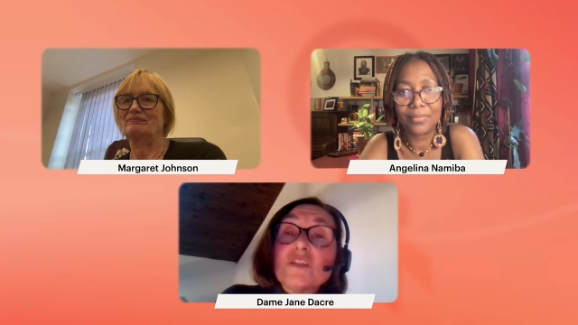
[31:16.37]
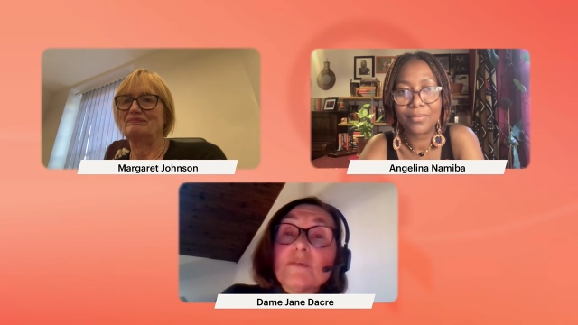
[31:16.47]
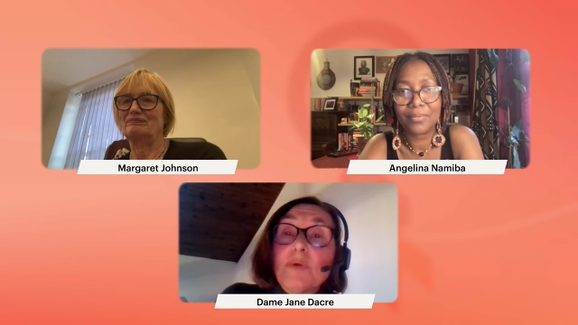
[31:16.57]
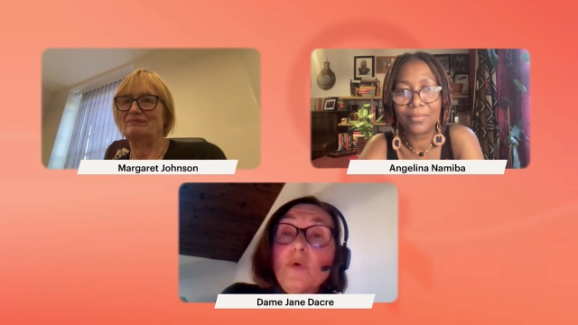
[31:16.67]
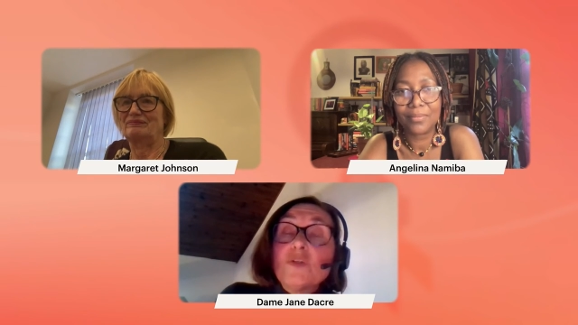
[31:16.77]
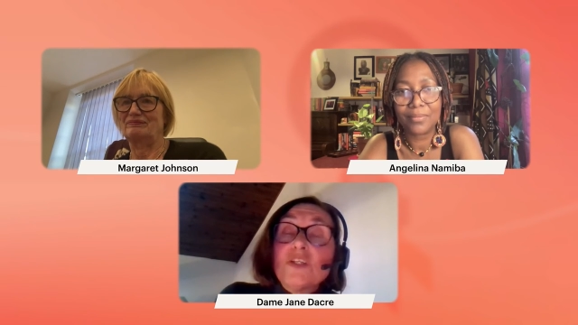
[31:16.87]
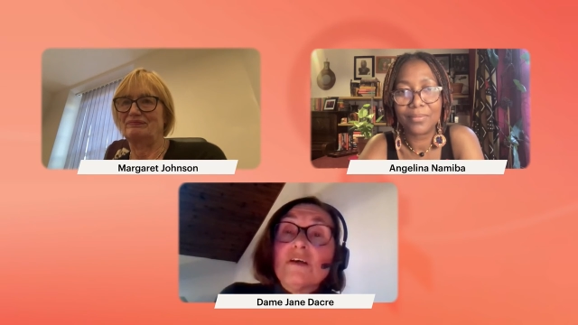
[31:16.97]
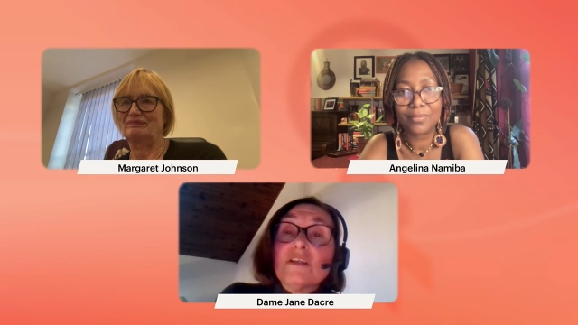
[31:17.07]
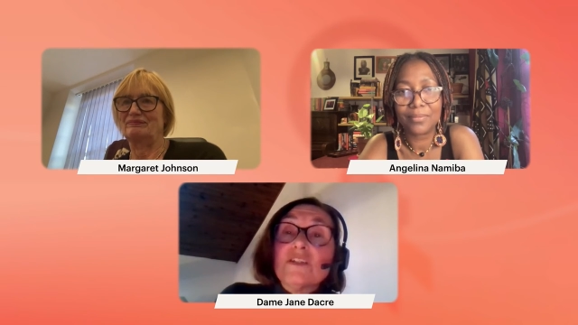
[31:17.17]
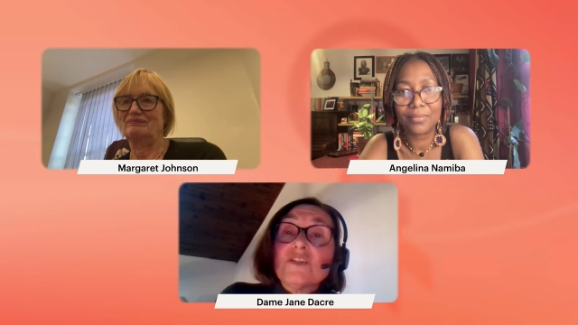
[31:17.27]
Speaker 1: support
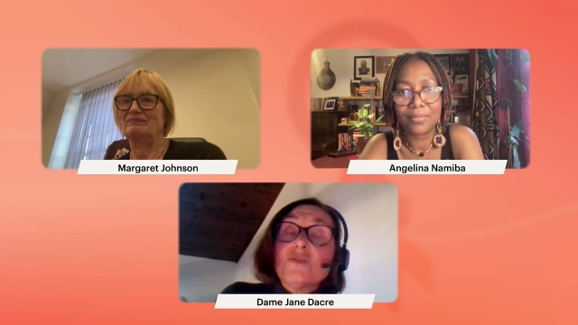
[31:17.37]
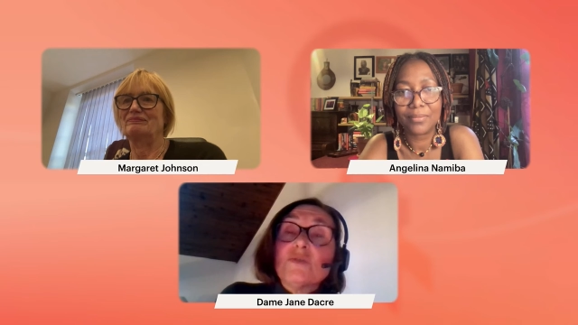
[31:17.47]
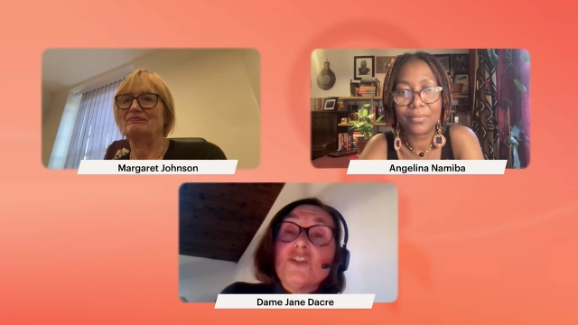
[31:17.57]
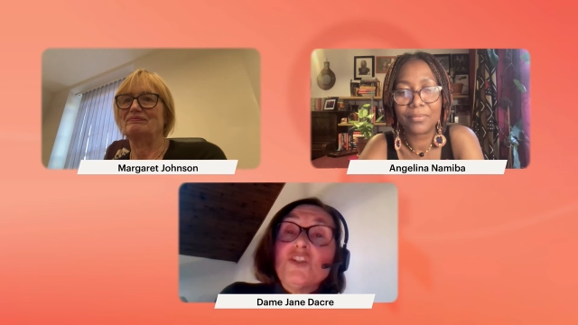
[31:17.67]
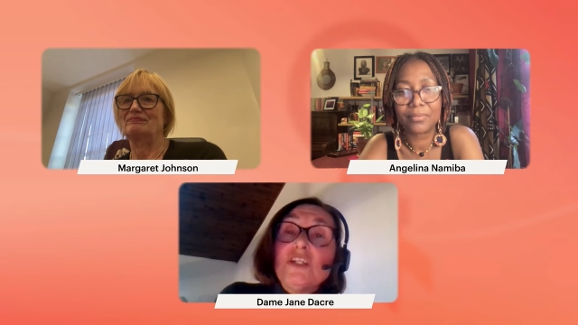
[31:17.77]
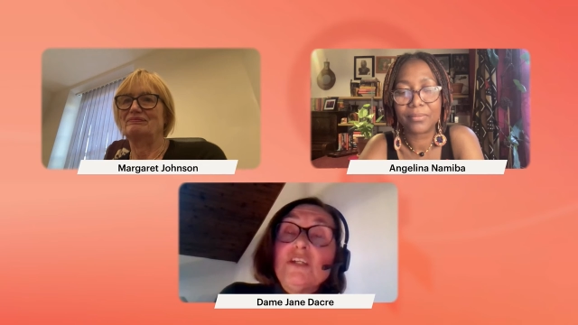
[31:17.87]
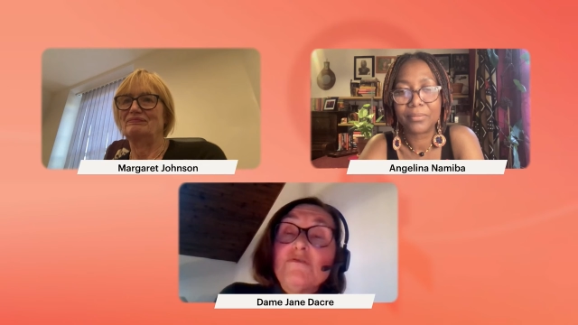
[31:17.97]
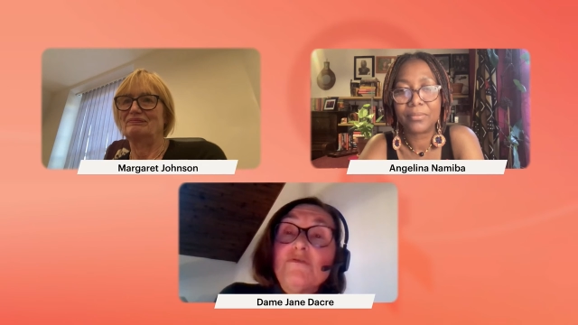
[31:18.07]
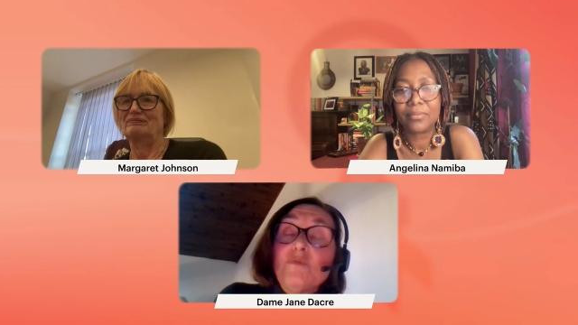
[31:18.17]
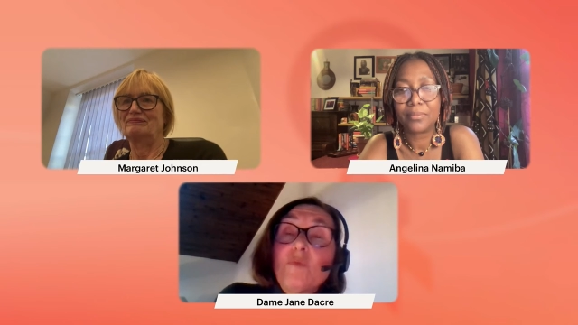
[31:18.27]
us to
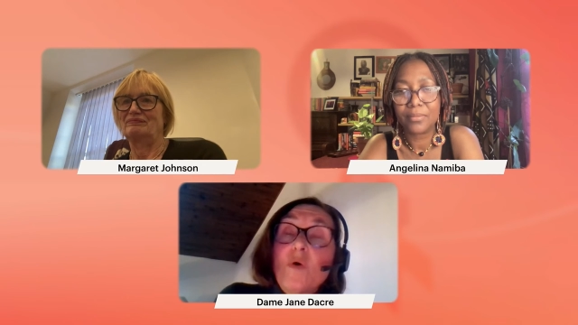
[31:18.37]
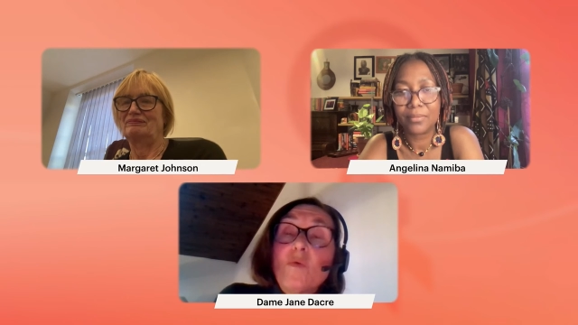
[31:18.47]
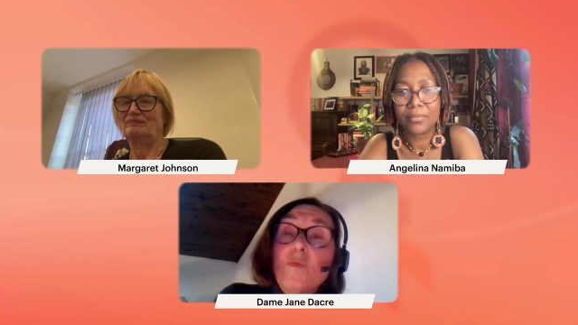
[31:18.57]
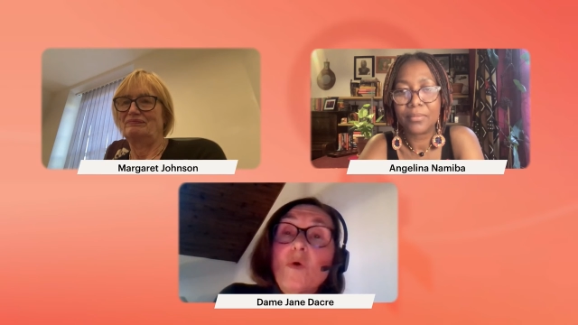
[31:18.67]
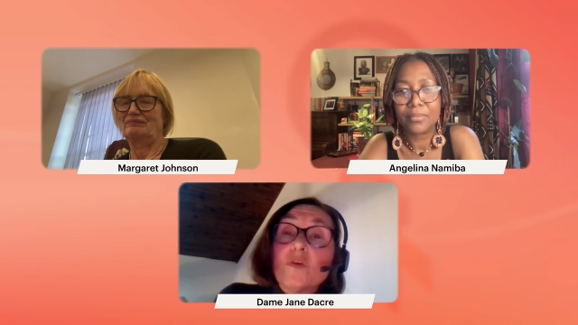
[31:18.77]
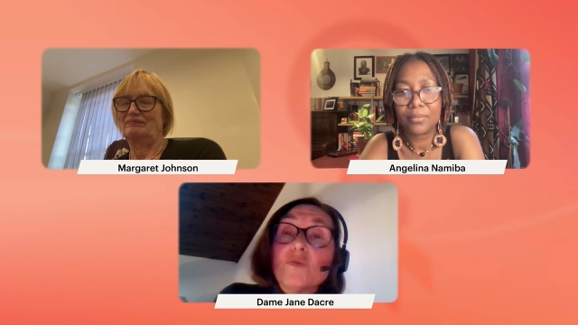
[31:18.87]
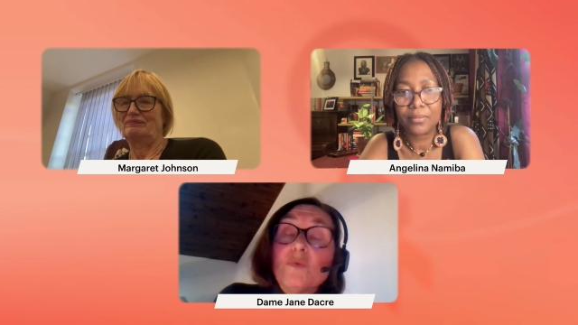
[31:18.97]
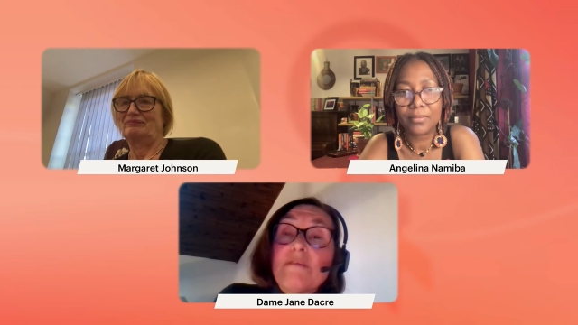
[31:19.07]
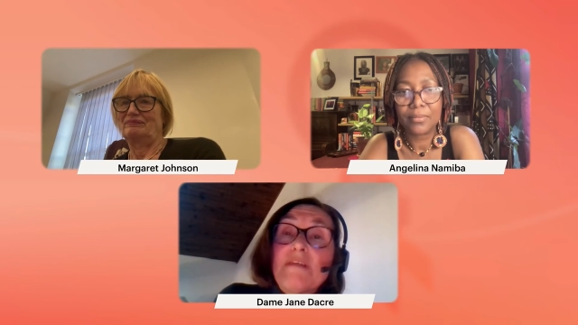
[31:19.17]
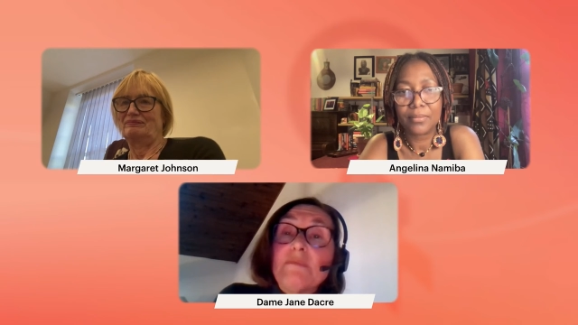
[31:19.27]
achieve what what
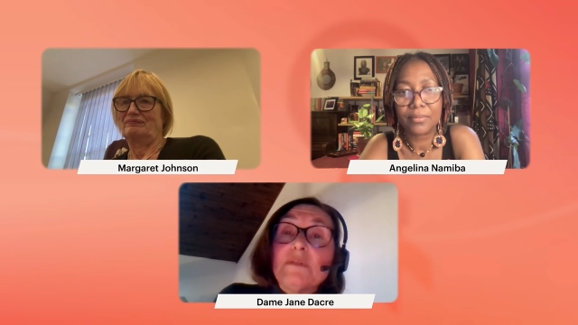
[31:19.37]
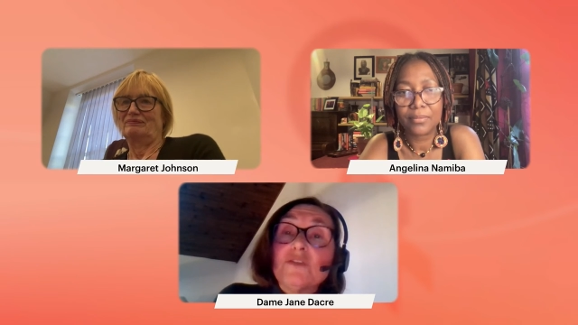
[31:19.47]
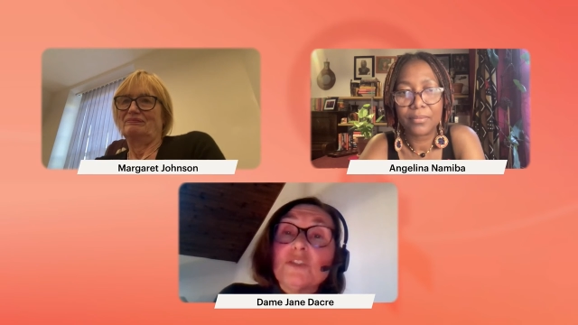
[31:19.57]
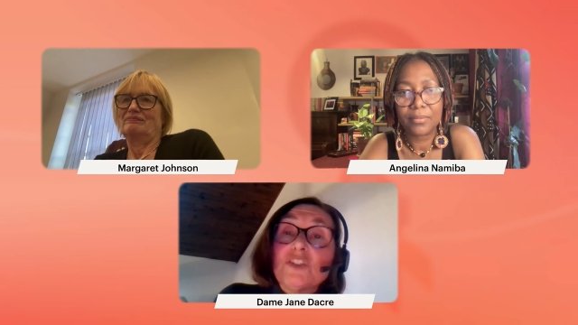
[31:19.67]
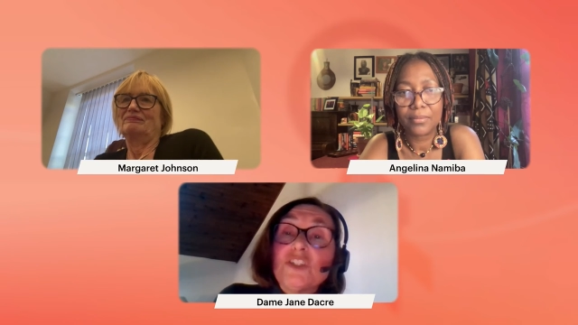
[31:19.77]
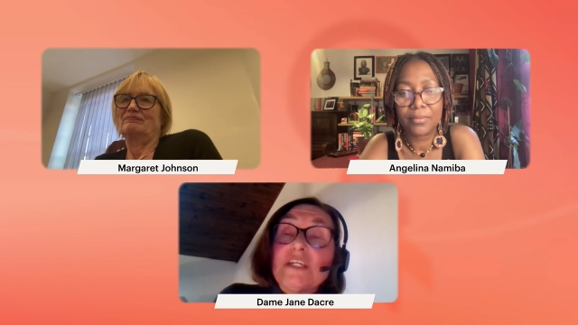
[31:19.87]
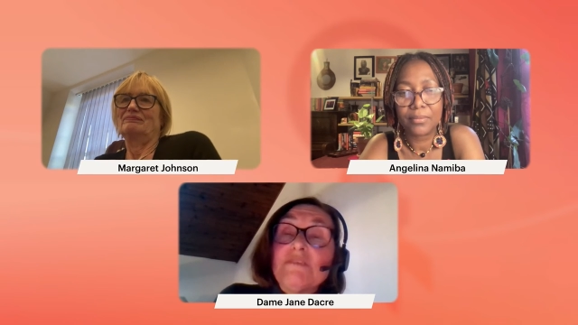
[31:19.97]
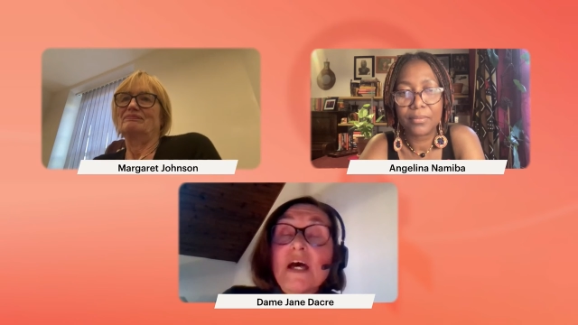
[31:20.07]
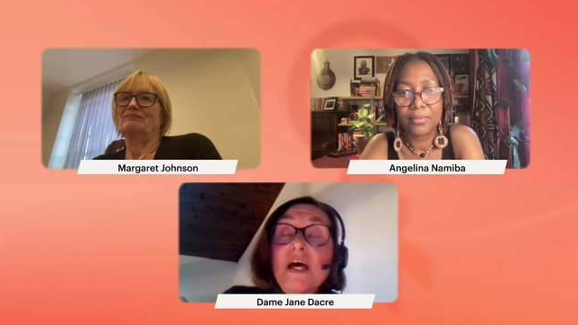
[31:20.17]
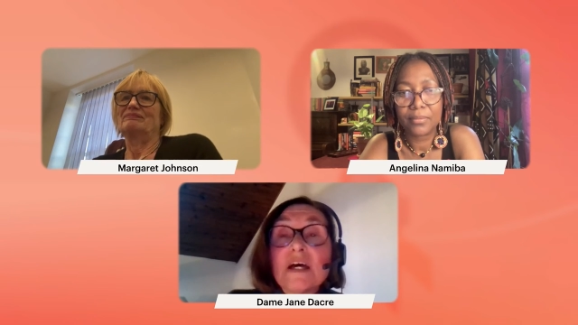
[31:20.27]
we're able to achieve.